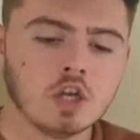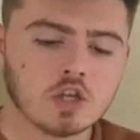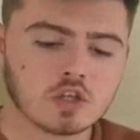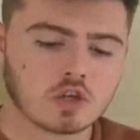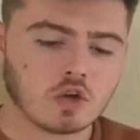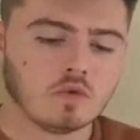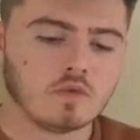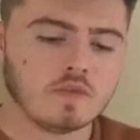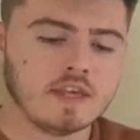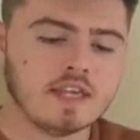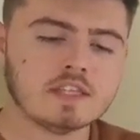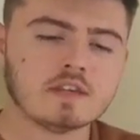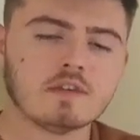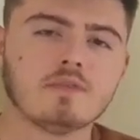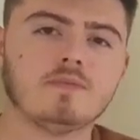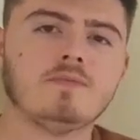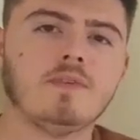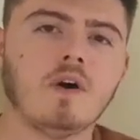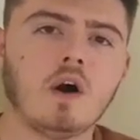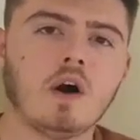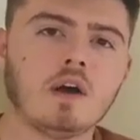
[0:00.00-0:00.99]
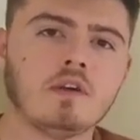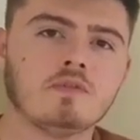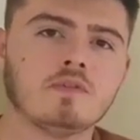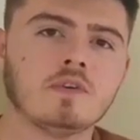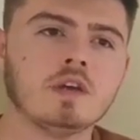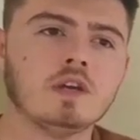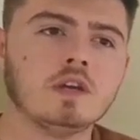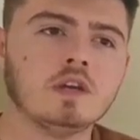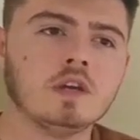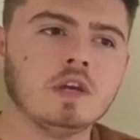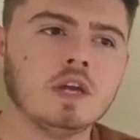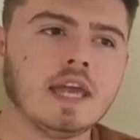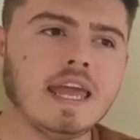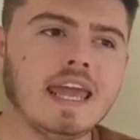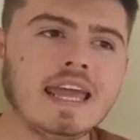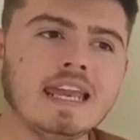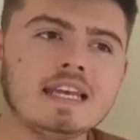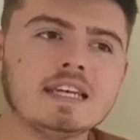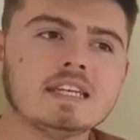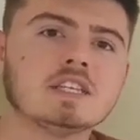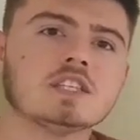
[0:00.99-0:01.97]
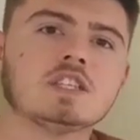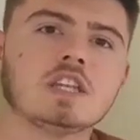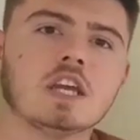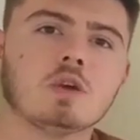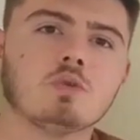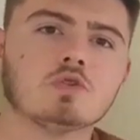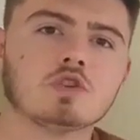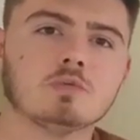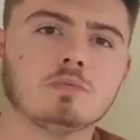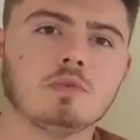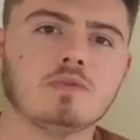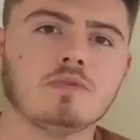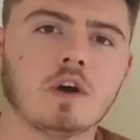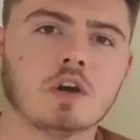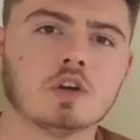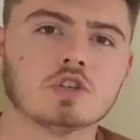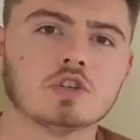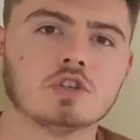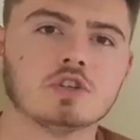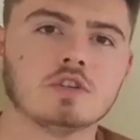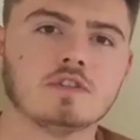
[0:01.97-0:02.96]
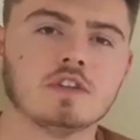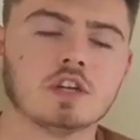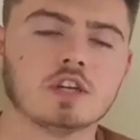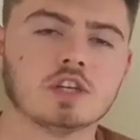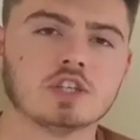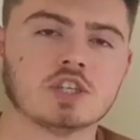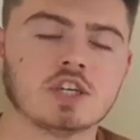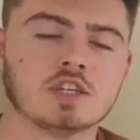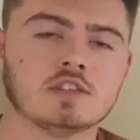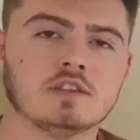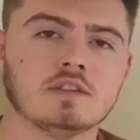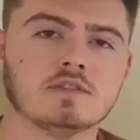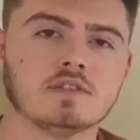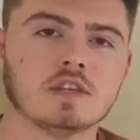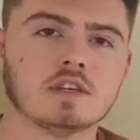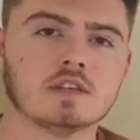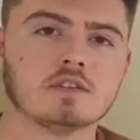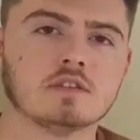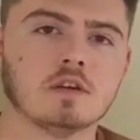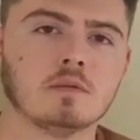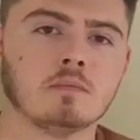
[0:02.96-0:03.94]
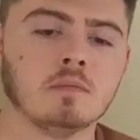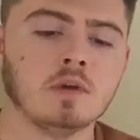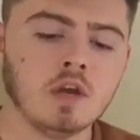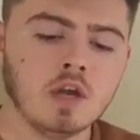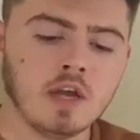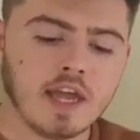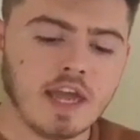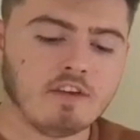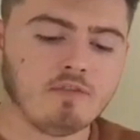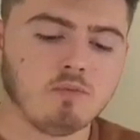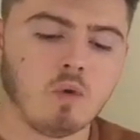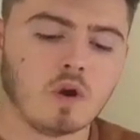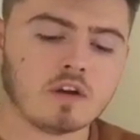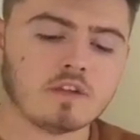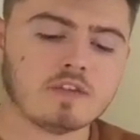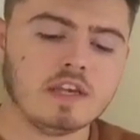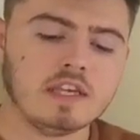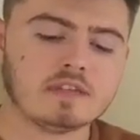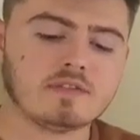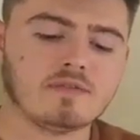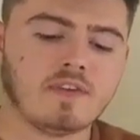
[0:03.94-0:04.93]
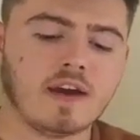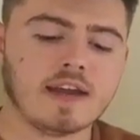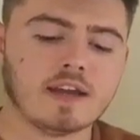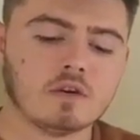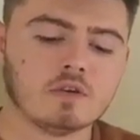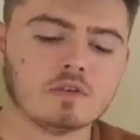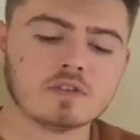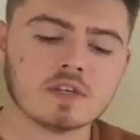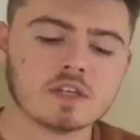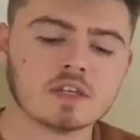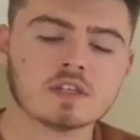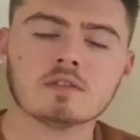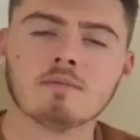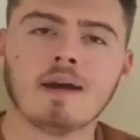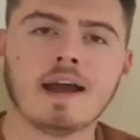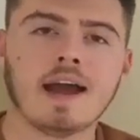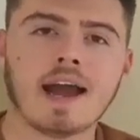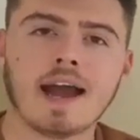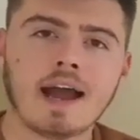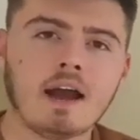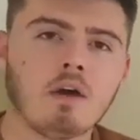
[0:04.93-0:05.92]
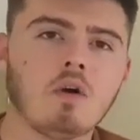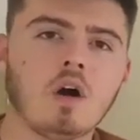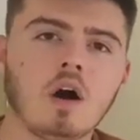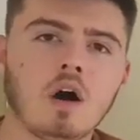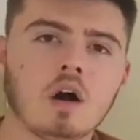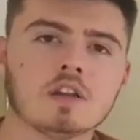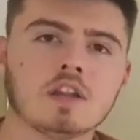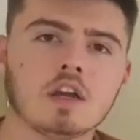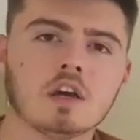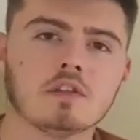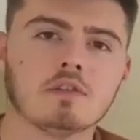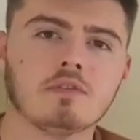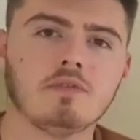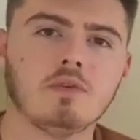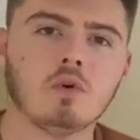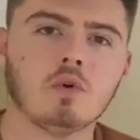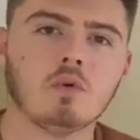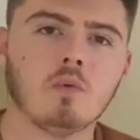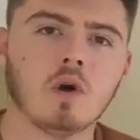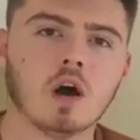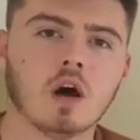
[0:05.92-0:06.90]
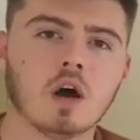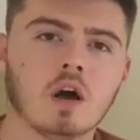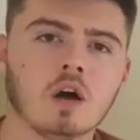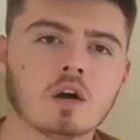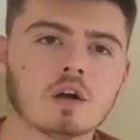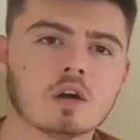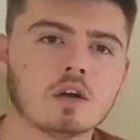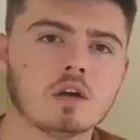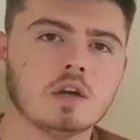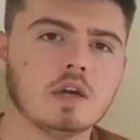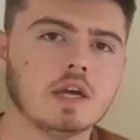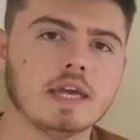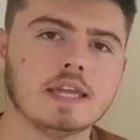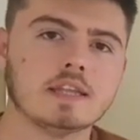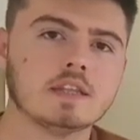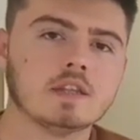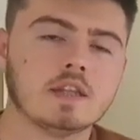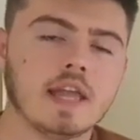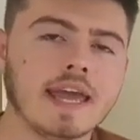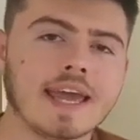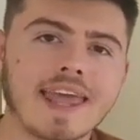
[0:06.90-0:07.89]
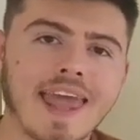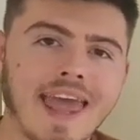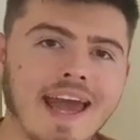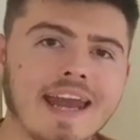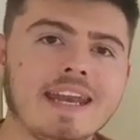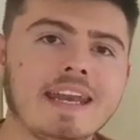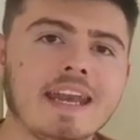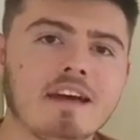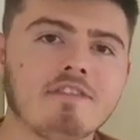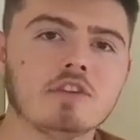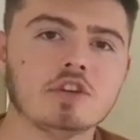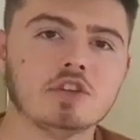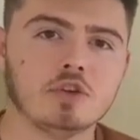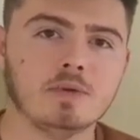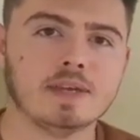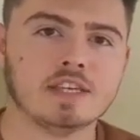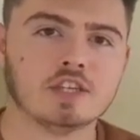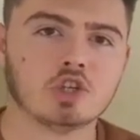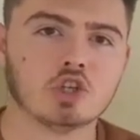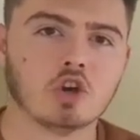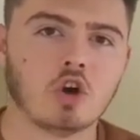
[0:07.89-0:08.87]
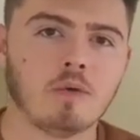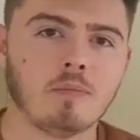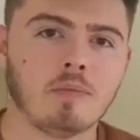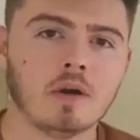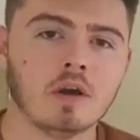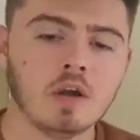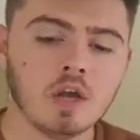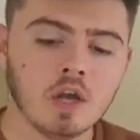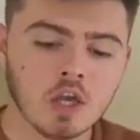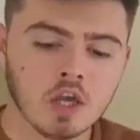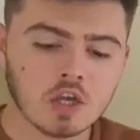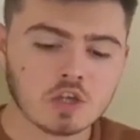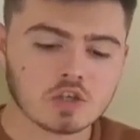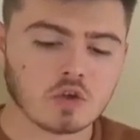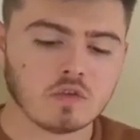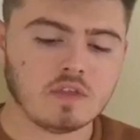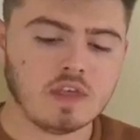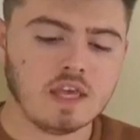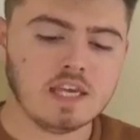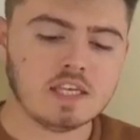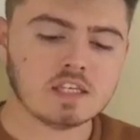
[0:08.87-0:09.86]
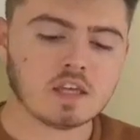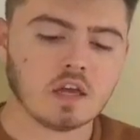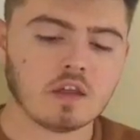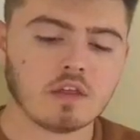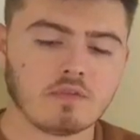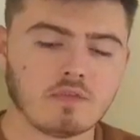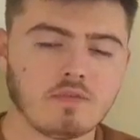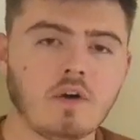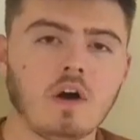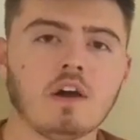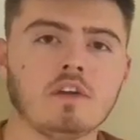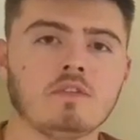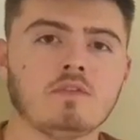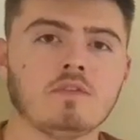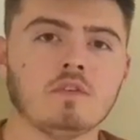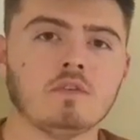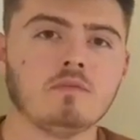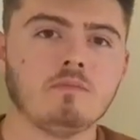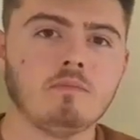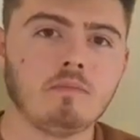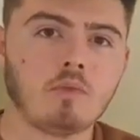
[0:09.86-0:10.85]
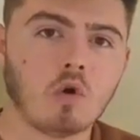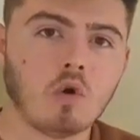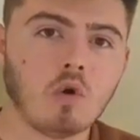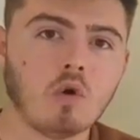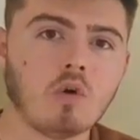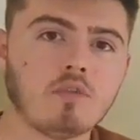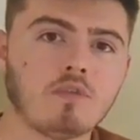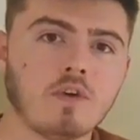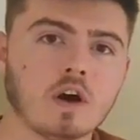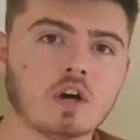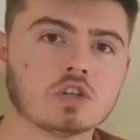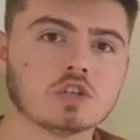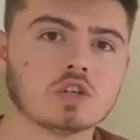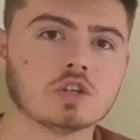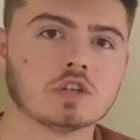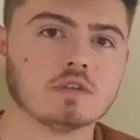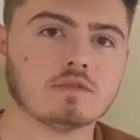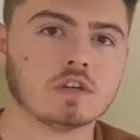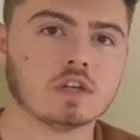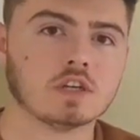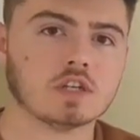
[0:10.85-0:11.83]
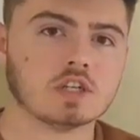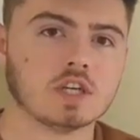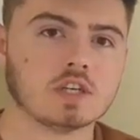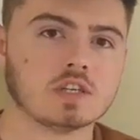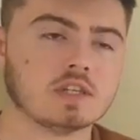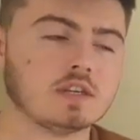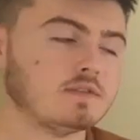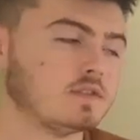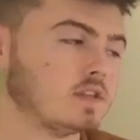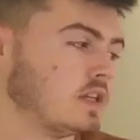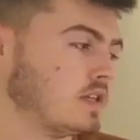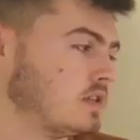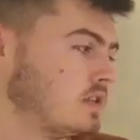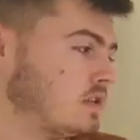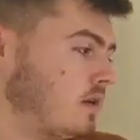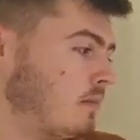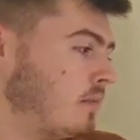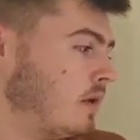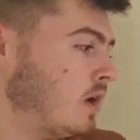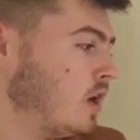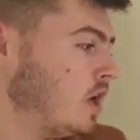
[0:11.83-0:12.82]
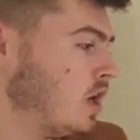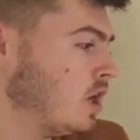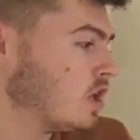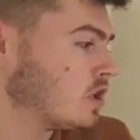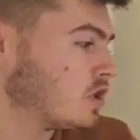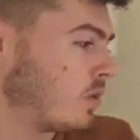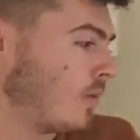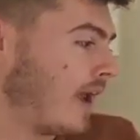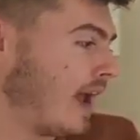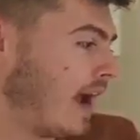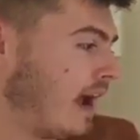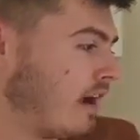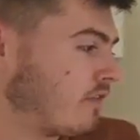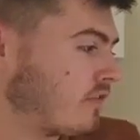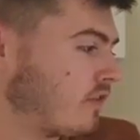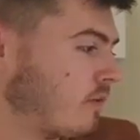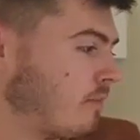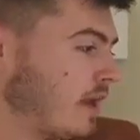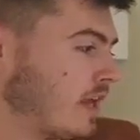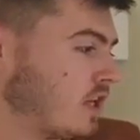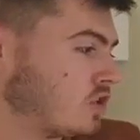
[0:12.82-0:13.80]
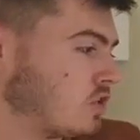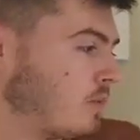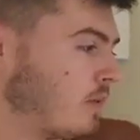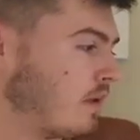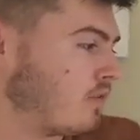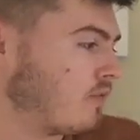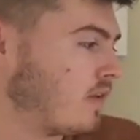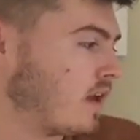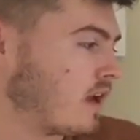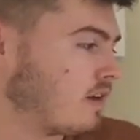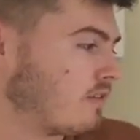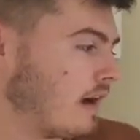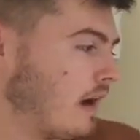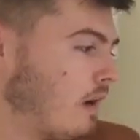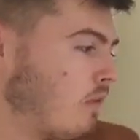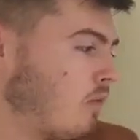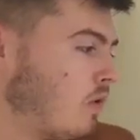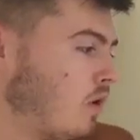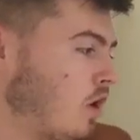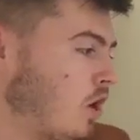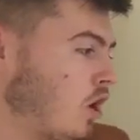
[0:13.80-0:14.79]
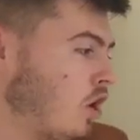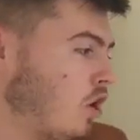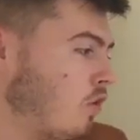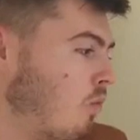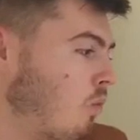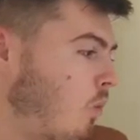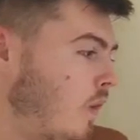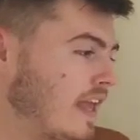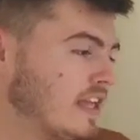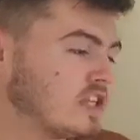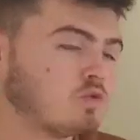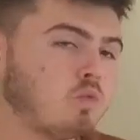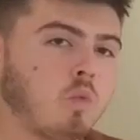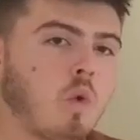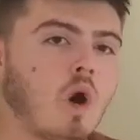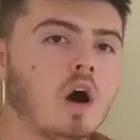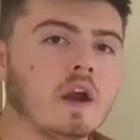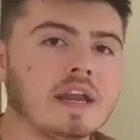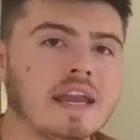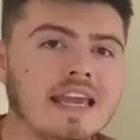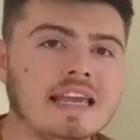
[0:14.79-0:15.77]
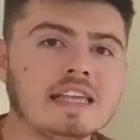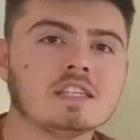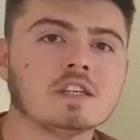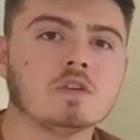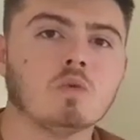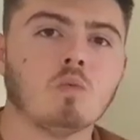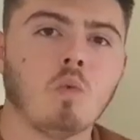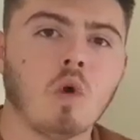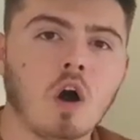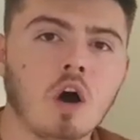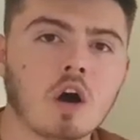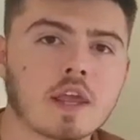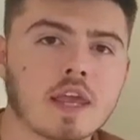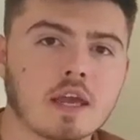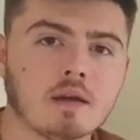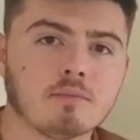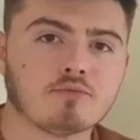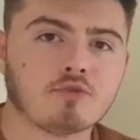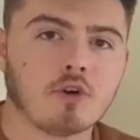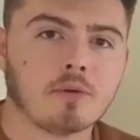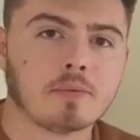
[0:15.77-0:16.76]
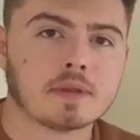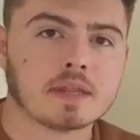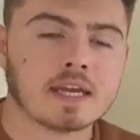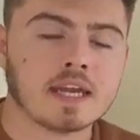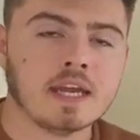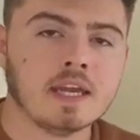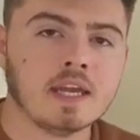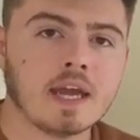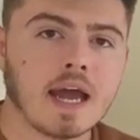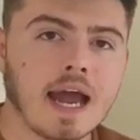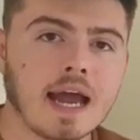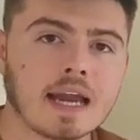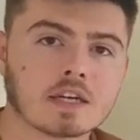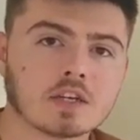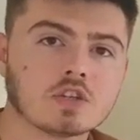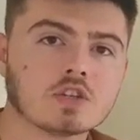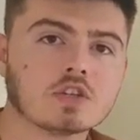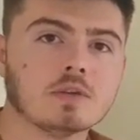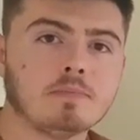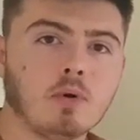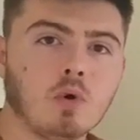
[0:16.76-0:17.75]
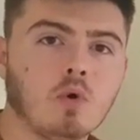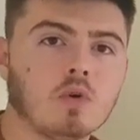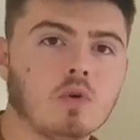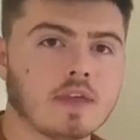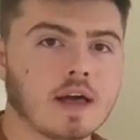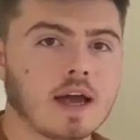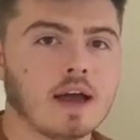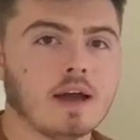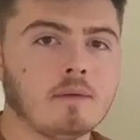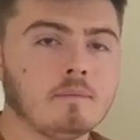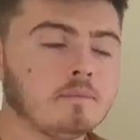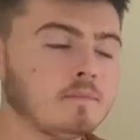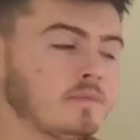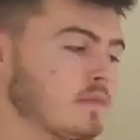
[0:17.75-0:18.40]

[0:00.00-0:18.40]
So these are five indistinguishable functions of the digestive system. If one of these fails, it doesn't matter how hard the other four work, it can never do its job. So these are the five core functions of the digestive system. So we have to make sure we figure out which one isn't working properly and support that.